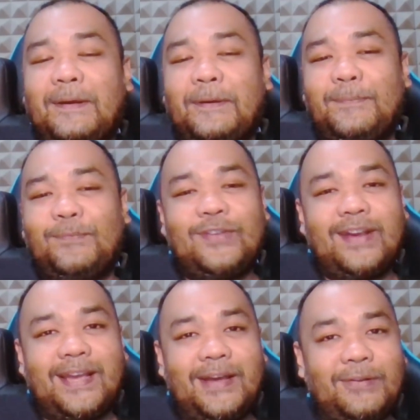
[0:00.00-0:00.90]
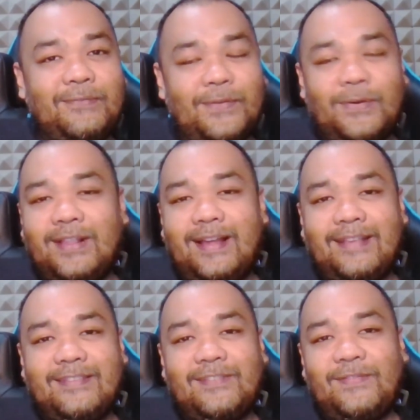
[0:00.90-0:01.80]
um, check out Vocal
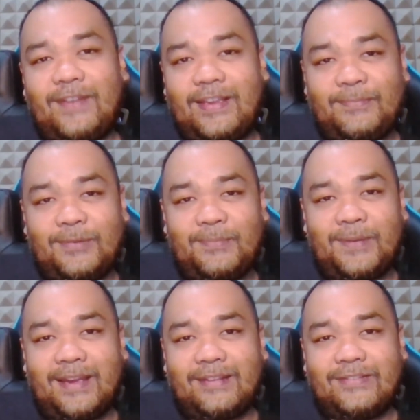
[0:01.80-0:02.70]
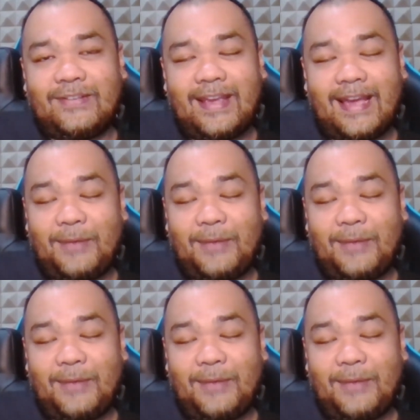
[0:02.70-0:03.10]
Alliance's Facebook page.